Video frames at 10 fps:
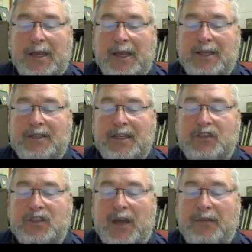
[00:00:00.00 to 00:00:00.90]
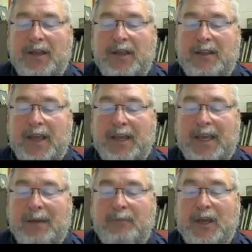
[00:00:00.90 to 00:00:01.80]
is this something that
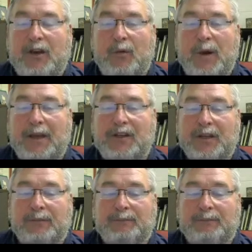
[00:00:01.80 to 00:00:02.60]
can be corrected?